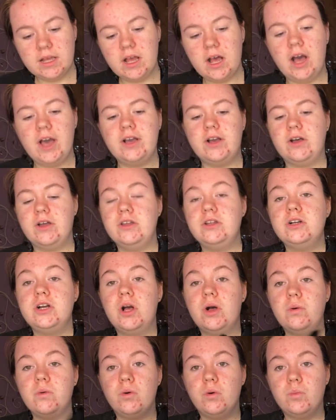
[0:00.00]
I kind of
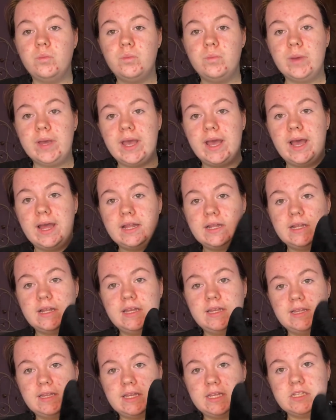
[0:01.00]
go up my hand
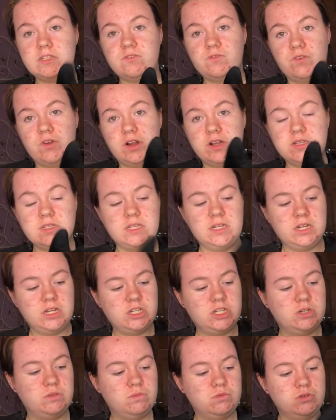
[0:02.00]
like this first, and I
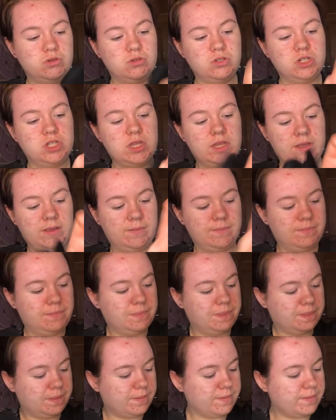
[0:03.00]
don't touch the,
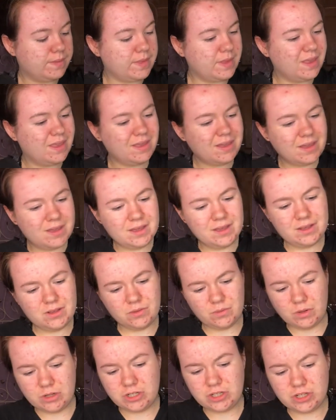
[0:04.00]

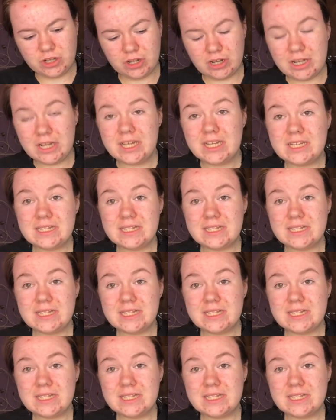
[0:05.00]
what you call it,